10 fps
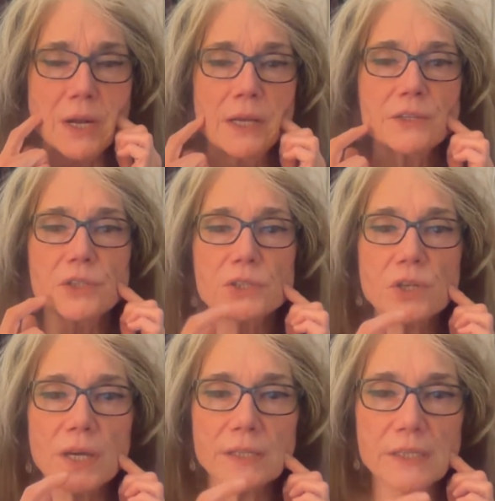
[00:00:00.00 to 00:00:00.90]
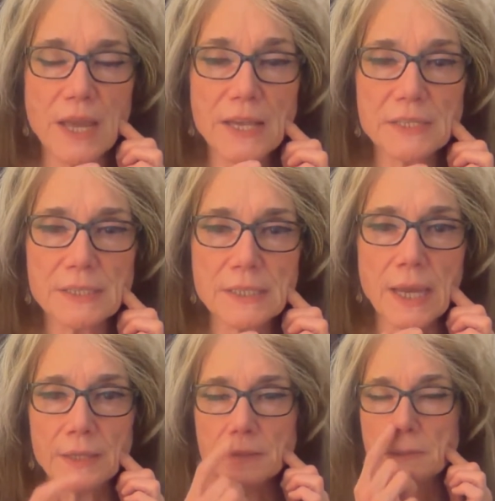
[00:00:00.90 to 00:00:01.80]
It's just not as
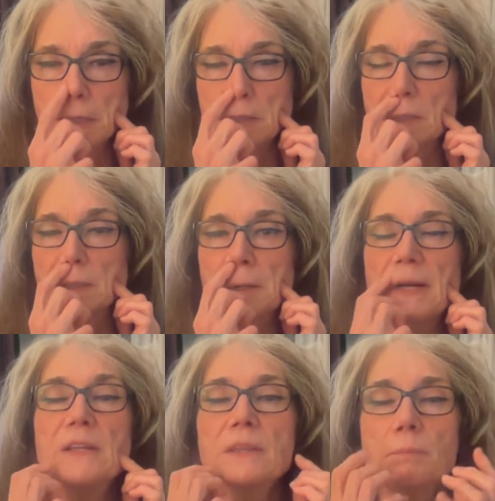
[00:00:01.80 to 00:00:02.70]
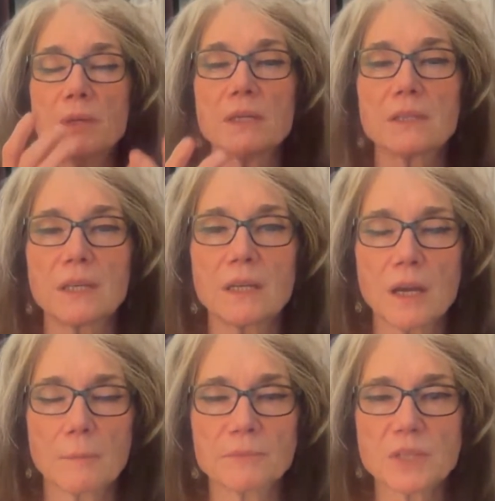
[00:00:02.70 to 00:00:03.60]
intense. Like the
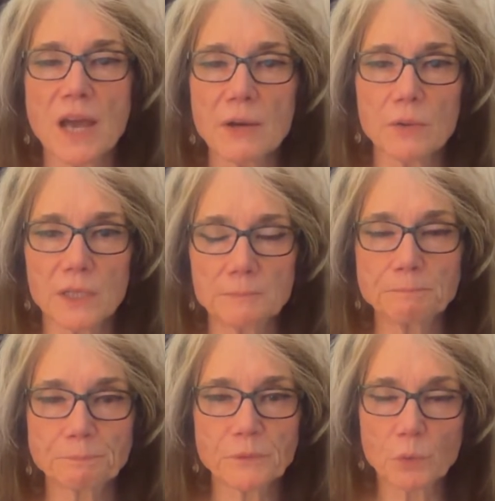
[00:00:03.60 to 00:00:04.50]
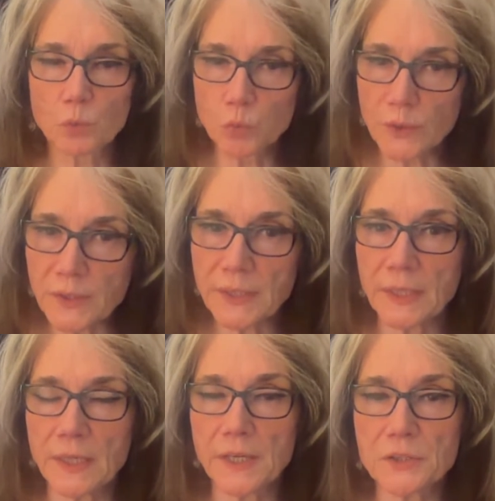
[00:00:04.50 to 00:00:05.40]
siren really
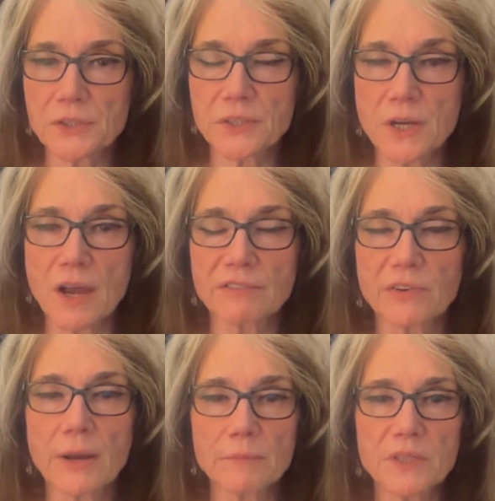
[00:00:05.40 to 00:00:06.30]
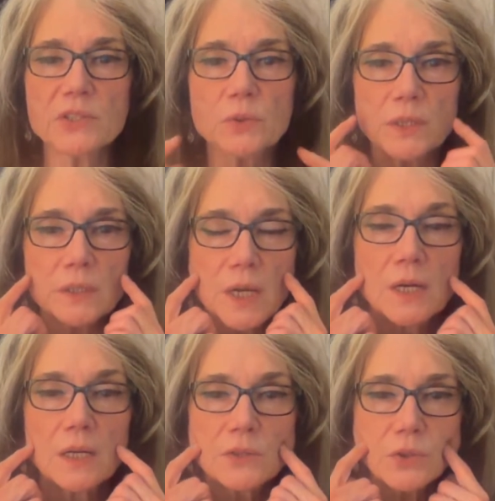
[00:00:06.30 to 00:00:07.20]
engages the diaphragm. This one
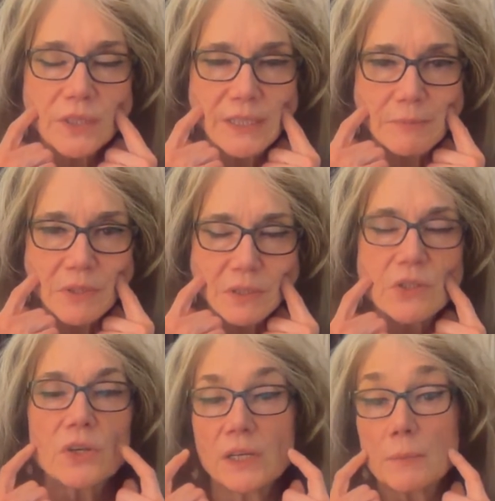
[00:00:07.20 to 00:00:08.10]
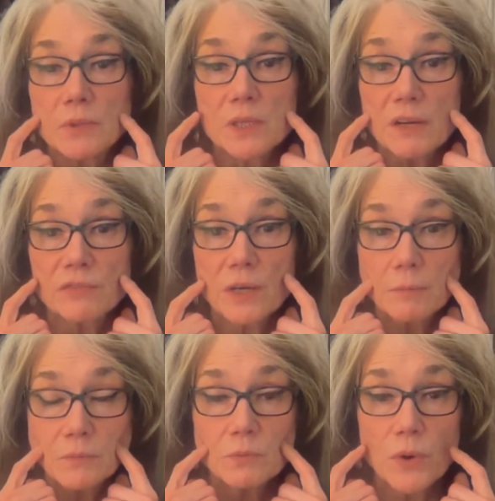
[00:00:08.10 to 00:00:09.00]
sort of you can keep the
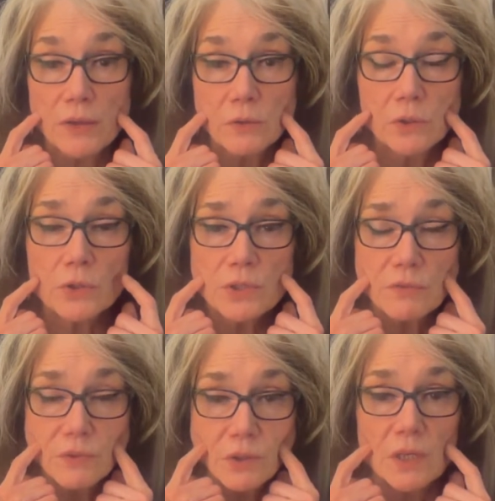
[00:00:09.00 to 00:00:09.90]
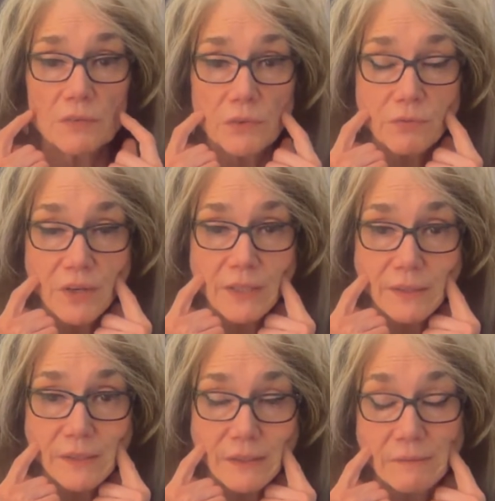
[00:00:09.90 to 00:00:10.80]
diaphragm rather loose if you find
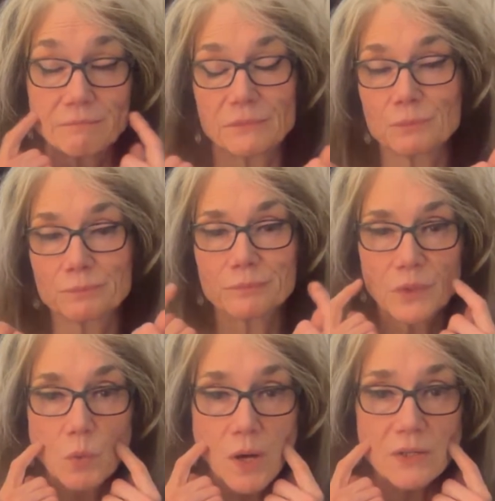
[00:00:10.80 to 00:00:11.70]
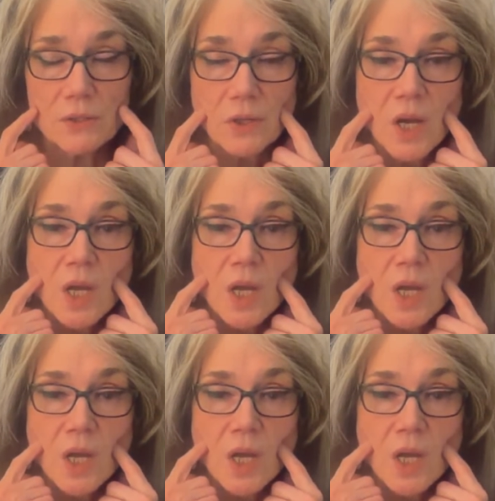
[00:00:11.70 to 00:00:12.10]
that you want to.